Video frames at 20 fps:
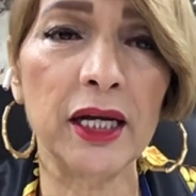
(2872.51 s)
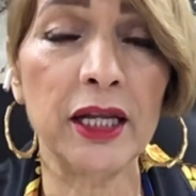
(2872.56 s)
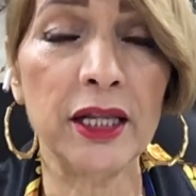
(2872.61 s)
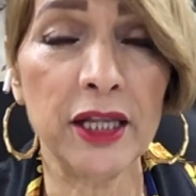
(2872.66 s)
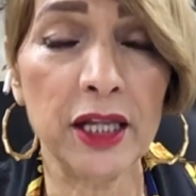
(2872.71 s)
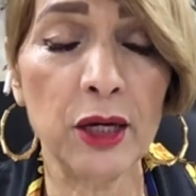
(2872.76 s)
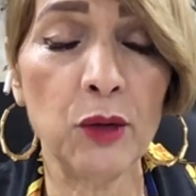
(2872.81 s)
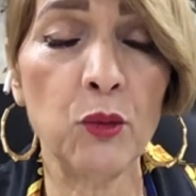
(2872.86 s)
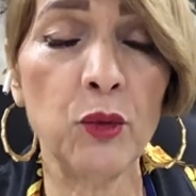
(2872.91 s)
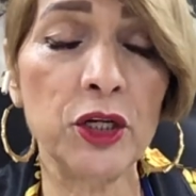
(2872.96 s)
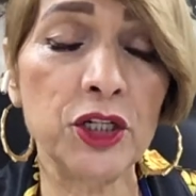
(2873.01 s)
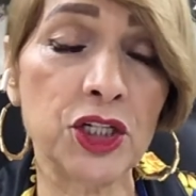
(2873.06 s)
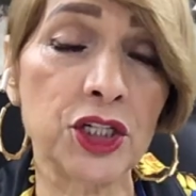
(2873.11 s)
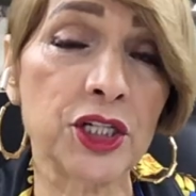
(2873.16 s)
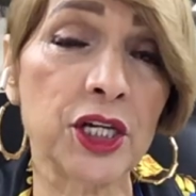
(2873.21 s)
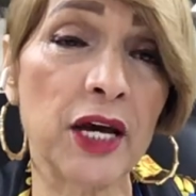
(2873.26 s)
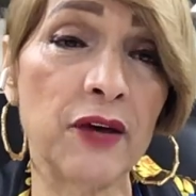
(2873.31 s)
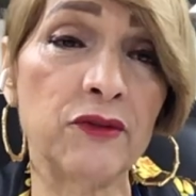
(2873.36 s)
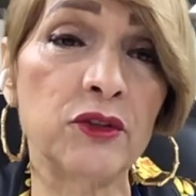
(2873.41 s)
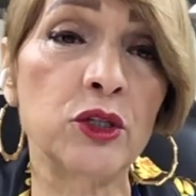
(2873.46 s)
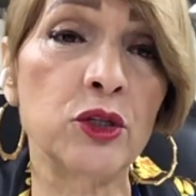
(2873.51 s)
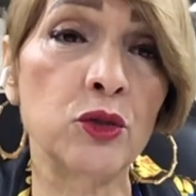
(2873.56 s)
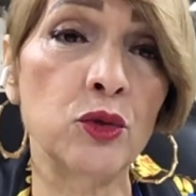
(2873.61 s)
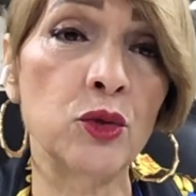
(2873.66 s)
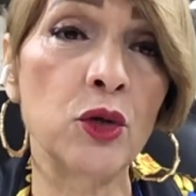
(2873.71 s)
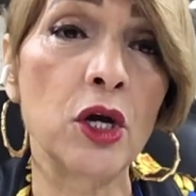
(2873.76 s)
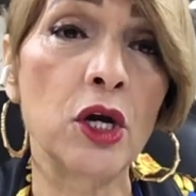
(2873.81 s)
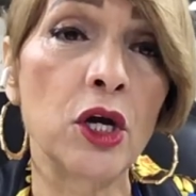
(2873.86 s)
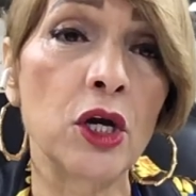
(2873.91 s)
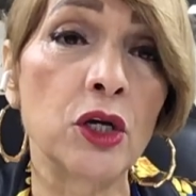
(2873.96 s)
and then we just have to
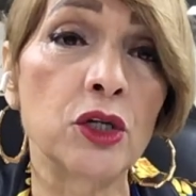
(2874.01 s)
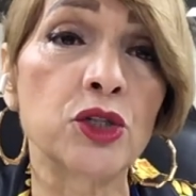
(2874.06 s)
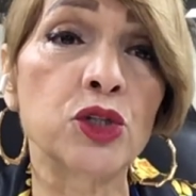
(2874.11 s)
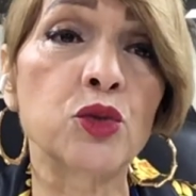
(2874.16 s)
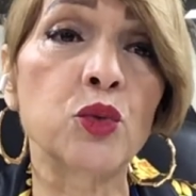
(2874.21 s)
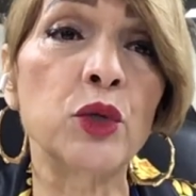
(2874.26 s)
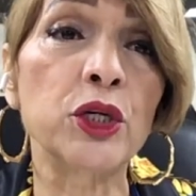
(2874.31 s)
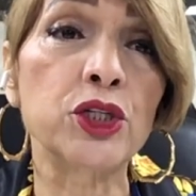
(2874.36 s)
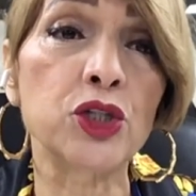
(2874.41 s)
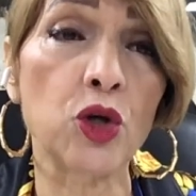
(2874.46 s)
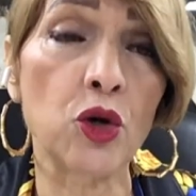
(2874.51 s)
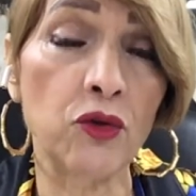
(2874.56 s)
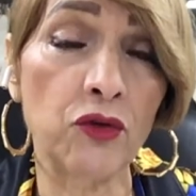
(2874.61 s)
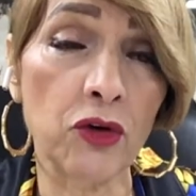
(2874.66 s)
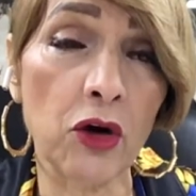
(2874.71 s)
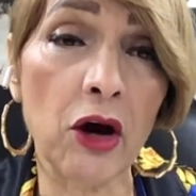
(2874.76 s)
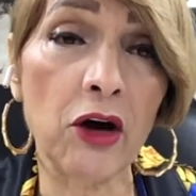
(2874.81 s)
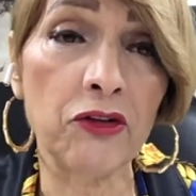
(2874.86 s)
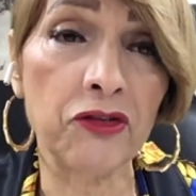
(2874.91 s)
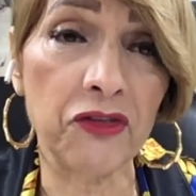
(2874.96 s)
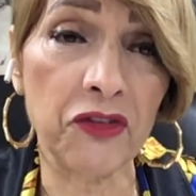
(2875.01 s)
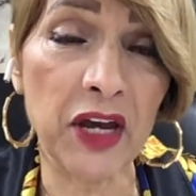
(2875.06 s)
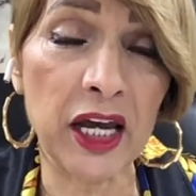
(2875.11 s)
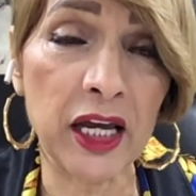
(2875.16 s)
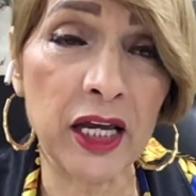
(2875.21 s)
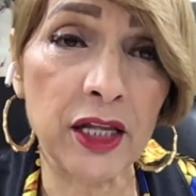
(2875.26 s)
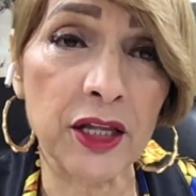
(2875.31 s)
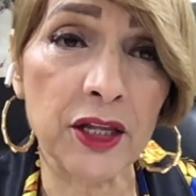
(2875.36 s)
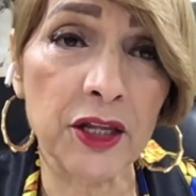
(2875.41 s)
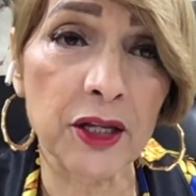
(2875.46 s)
switch over our
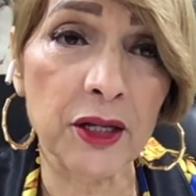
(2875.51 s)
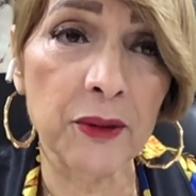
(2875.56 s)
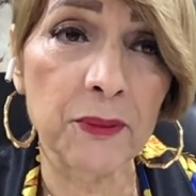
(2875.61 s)
faith